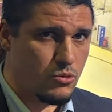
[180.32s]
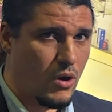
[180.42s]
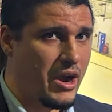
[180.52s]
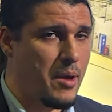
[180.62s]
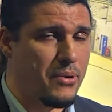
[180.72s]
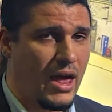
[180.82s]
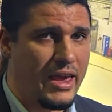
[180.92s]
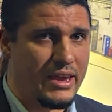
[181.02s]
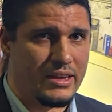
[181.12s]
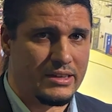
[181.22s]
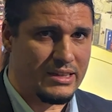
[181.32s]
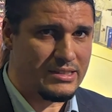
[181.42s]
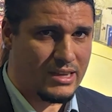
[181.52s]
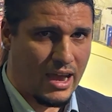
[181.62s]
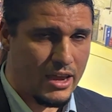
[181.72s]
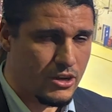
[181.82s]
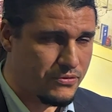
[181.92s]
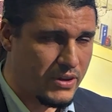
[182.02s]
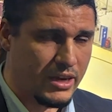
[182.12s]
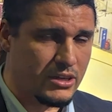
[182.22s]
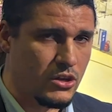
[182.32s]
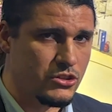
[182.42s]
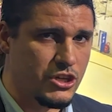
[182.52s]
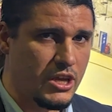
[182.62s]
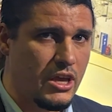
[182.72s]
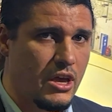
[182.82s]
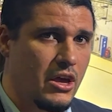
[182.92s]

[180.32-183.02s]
who are applying this kind of technology,